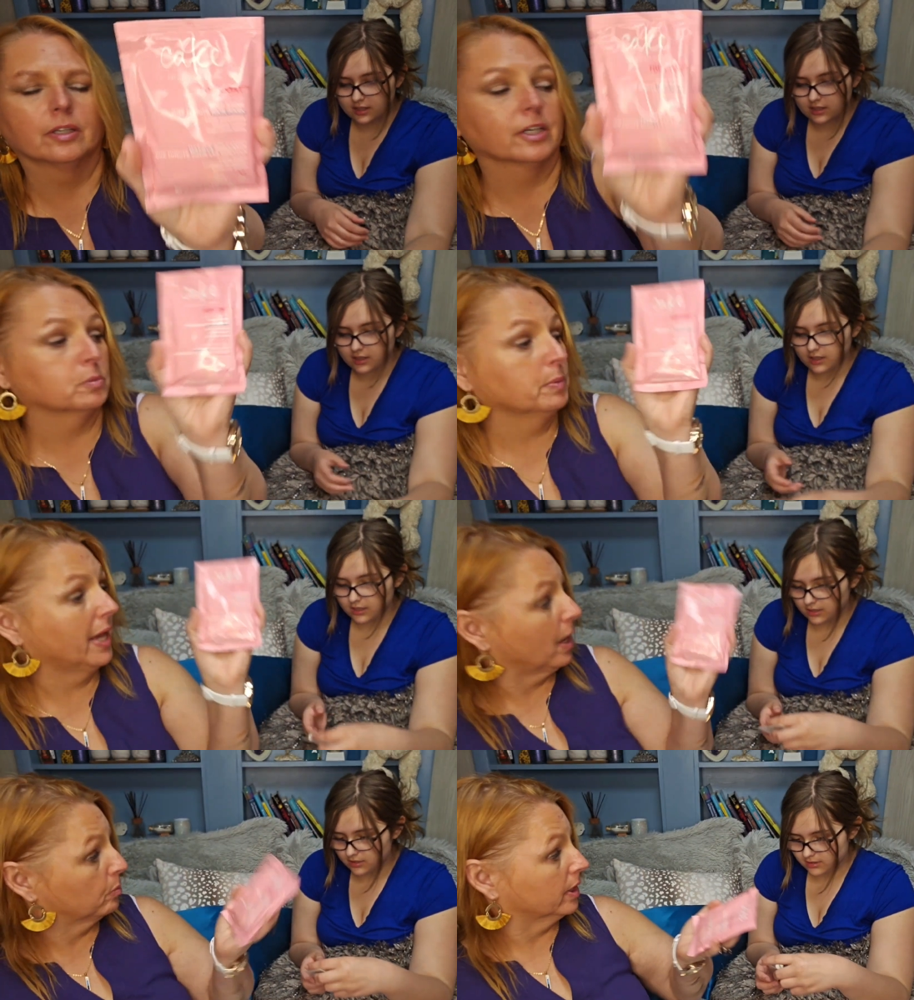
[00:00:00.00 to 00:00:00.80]
Speaker 1: Because we
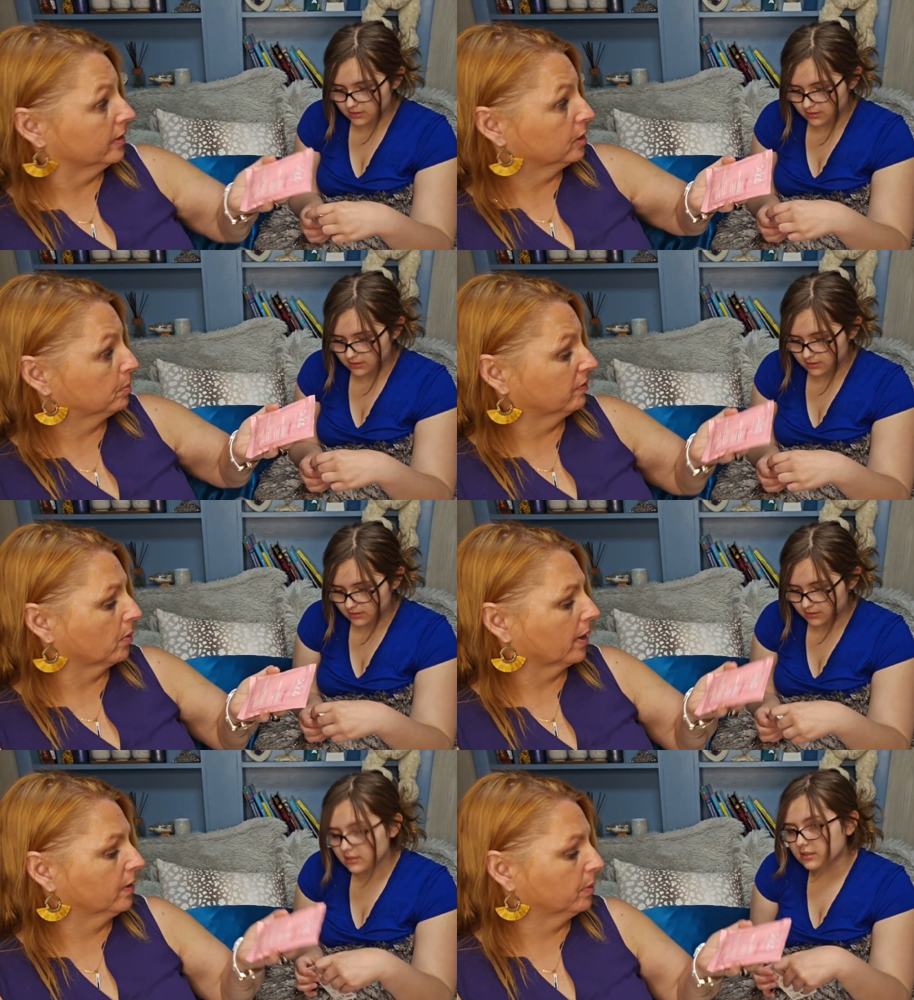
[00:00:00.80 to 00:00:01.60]
had one of these before.
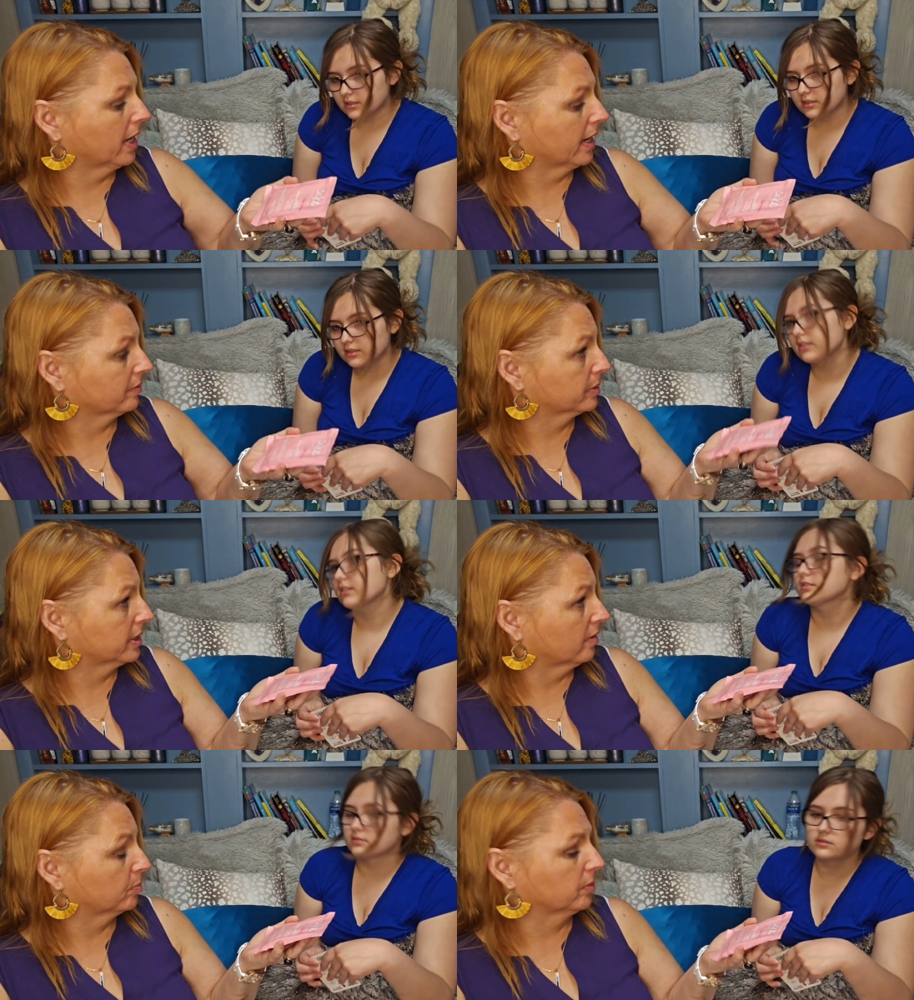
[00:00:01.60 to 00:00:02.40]
I think we got it from
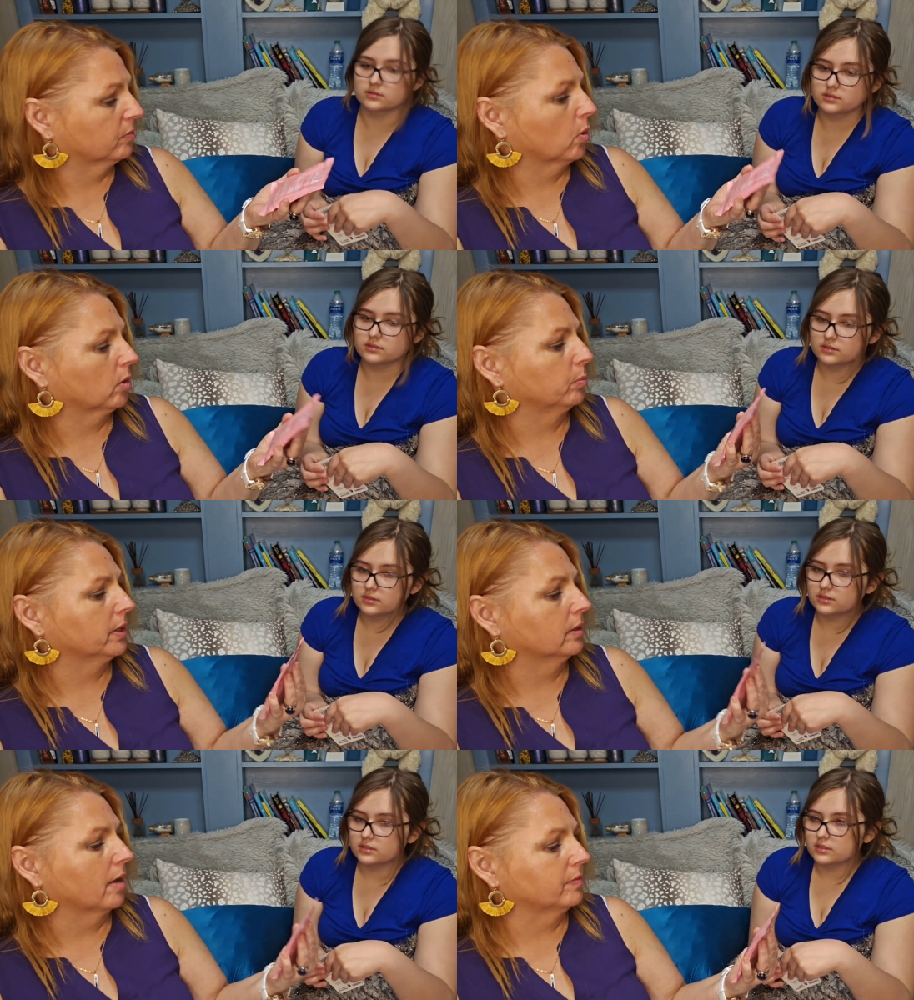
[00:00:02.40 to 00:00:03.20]
Steph before and we
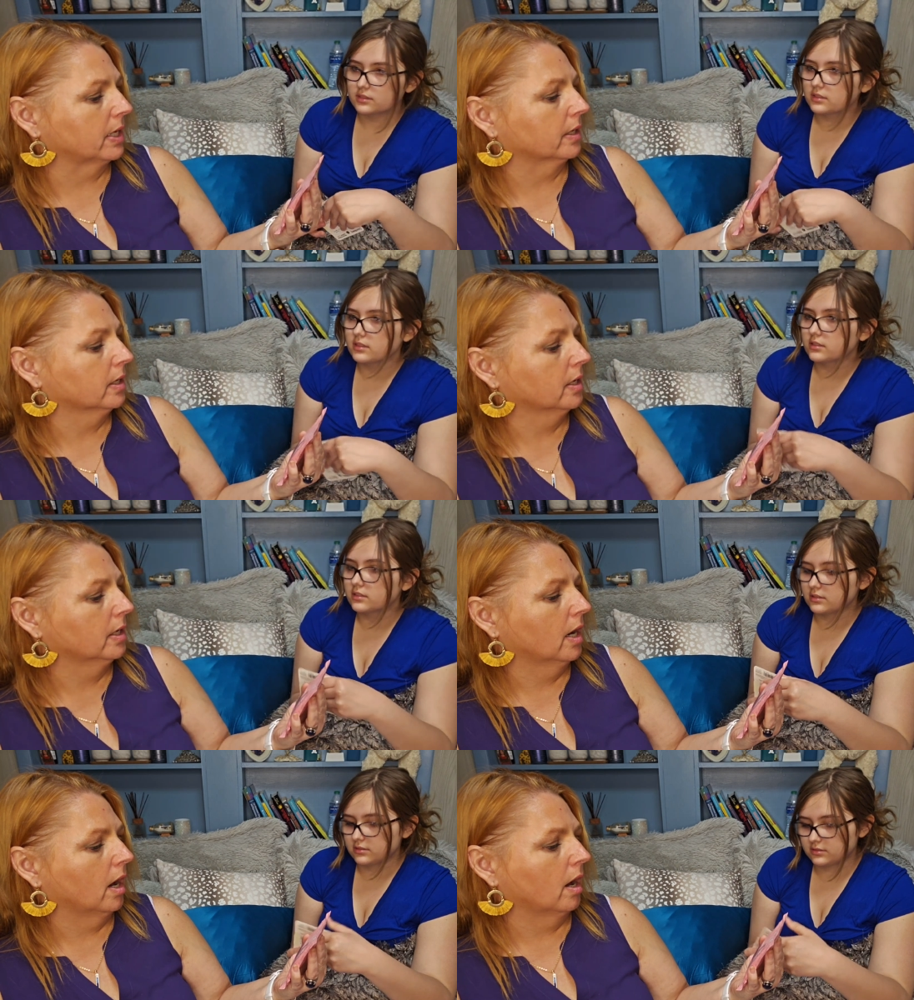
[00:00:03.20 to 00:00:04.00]
loved it
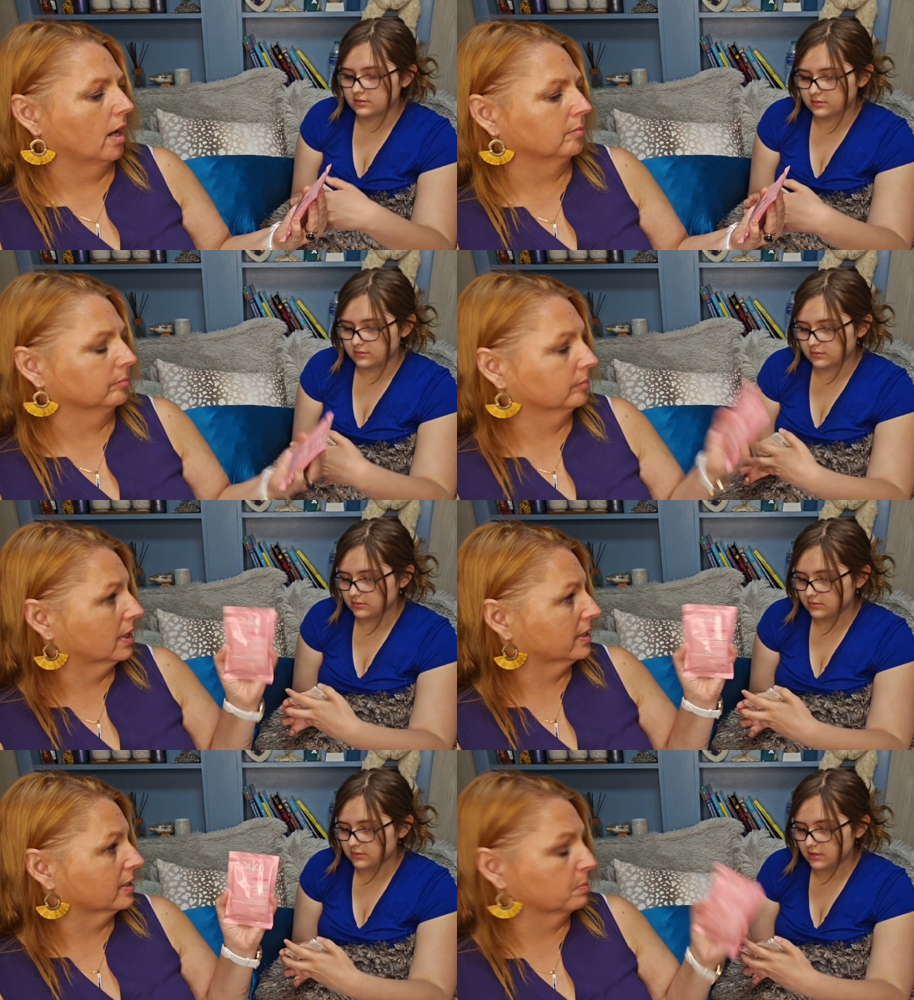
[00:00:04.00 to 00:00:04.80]
um,
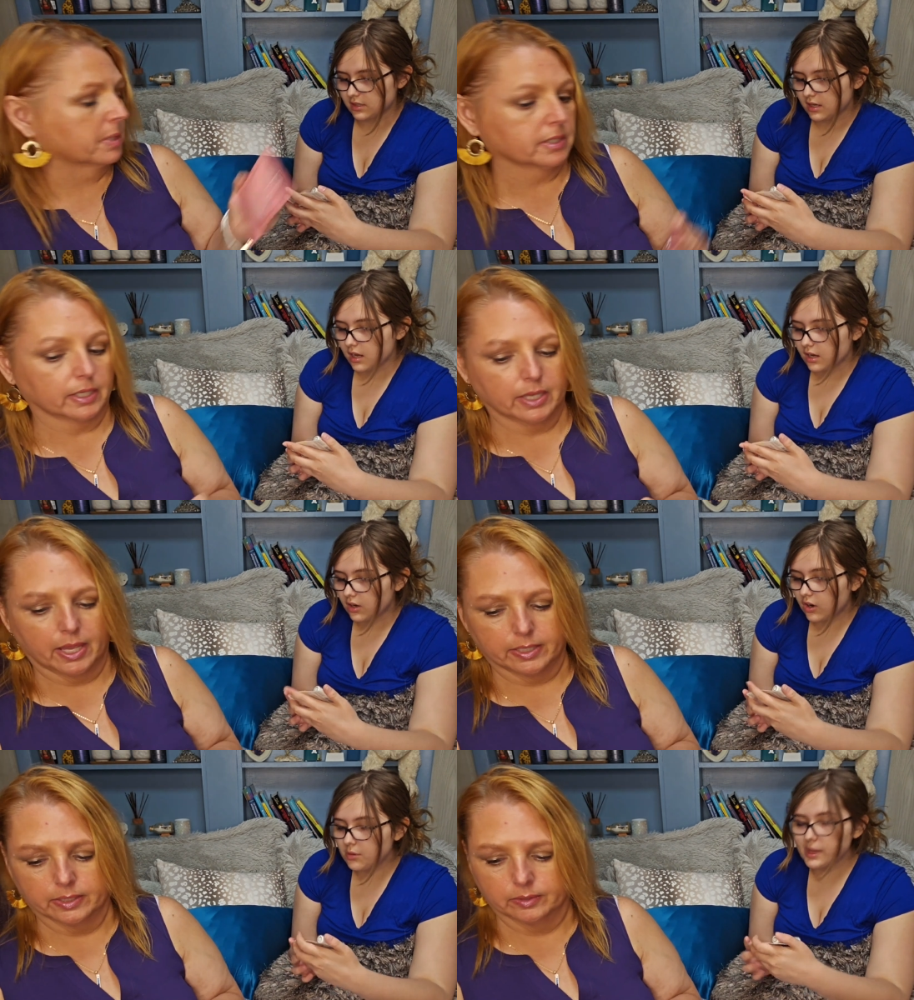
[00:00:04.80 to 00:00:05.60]
because it smells like cake.
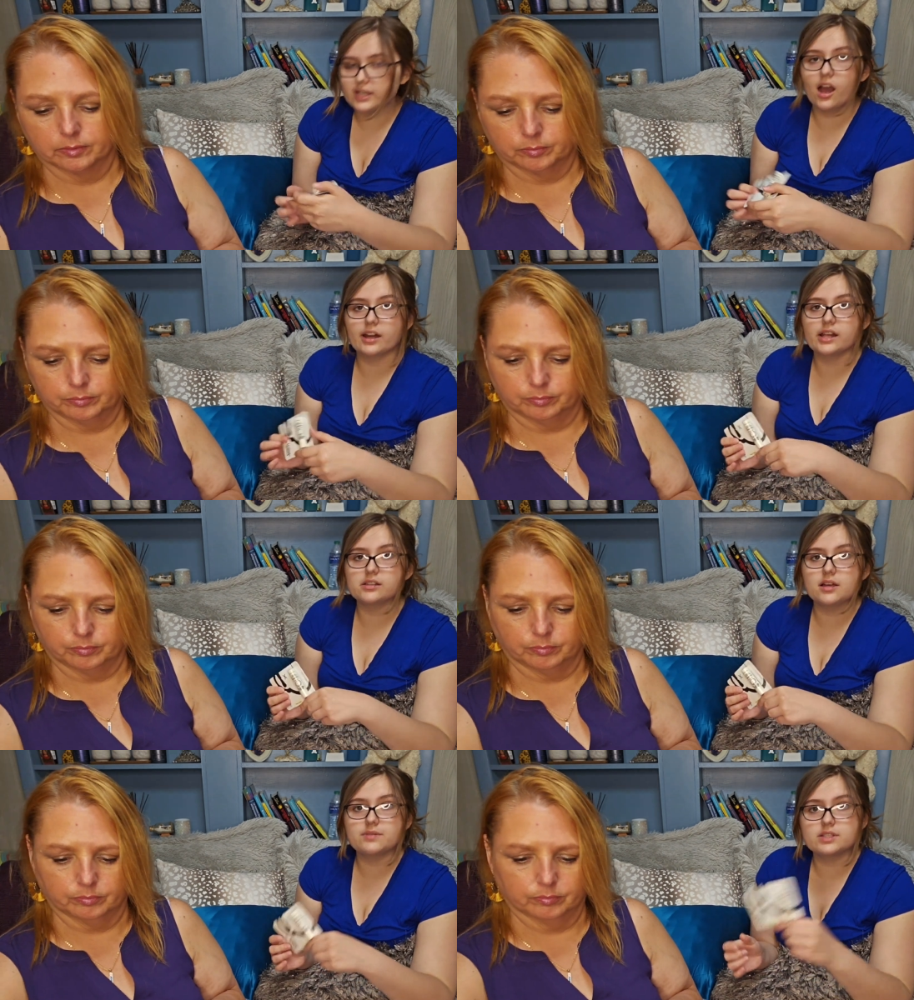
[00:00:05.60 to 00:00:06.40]
Speaker 2: Oh my god, I
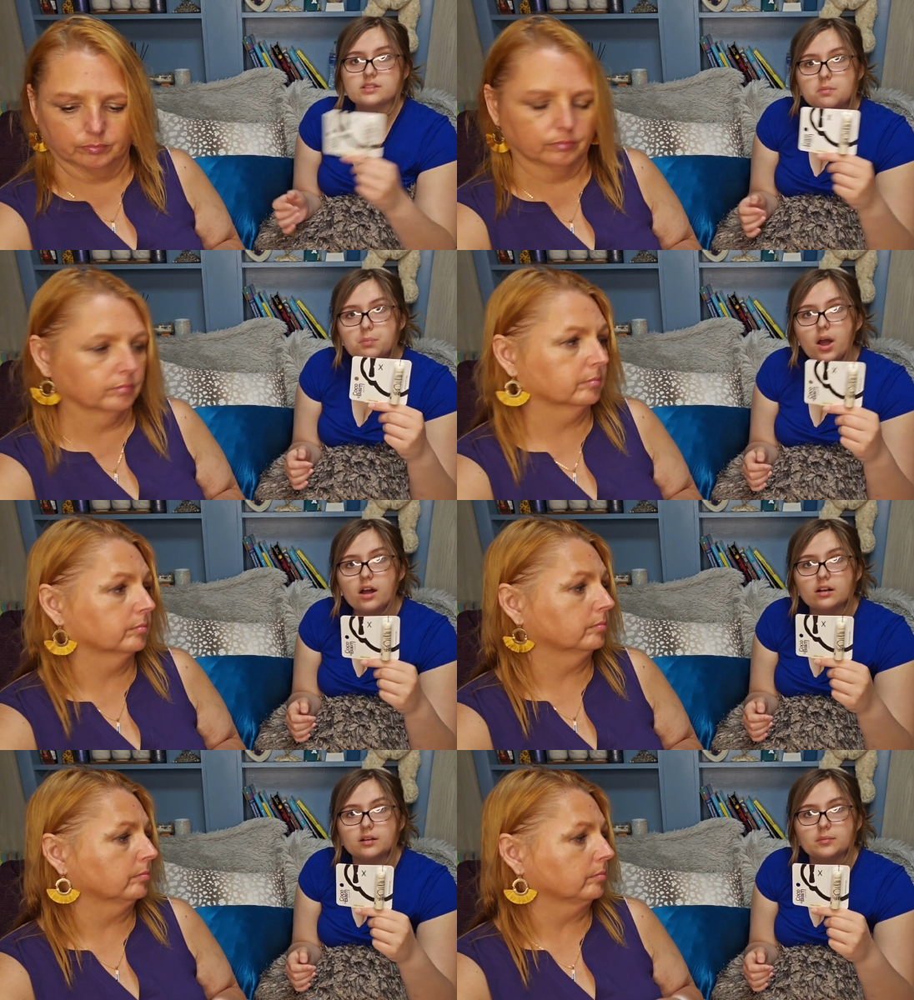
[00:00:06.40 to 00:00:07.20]
love this lip
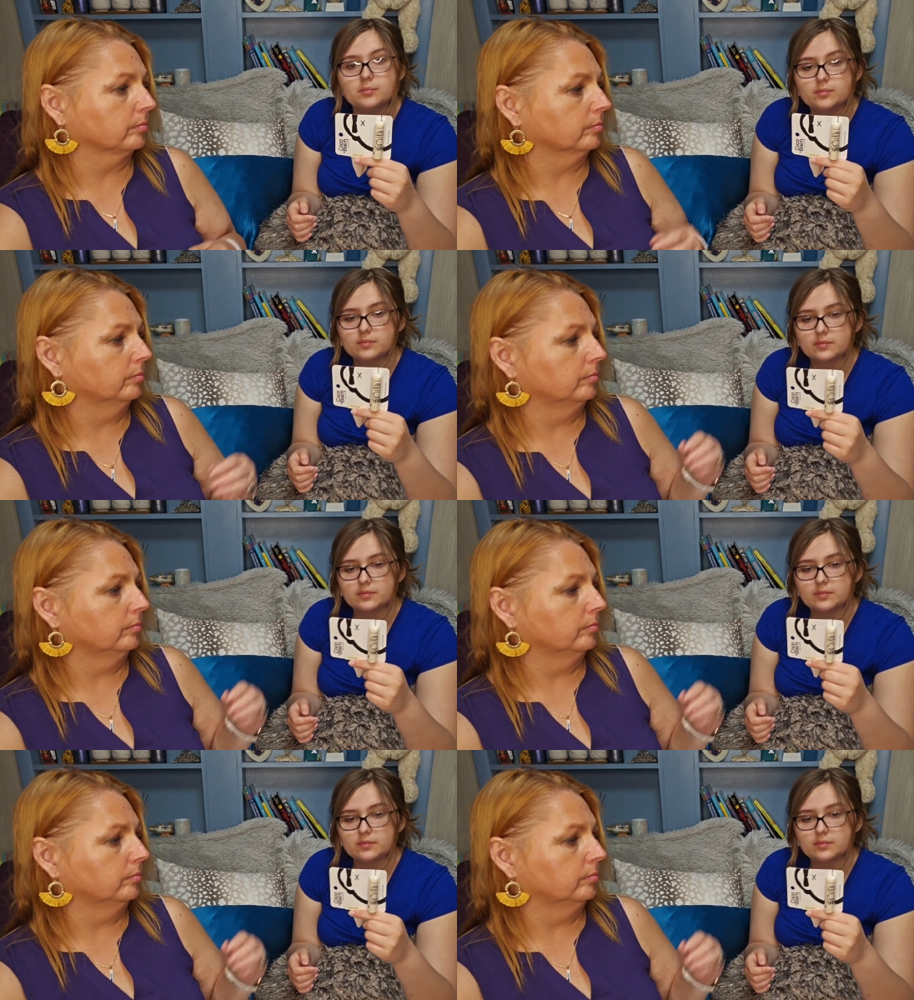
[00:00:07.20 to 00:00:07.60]
balm.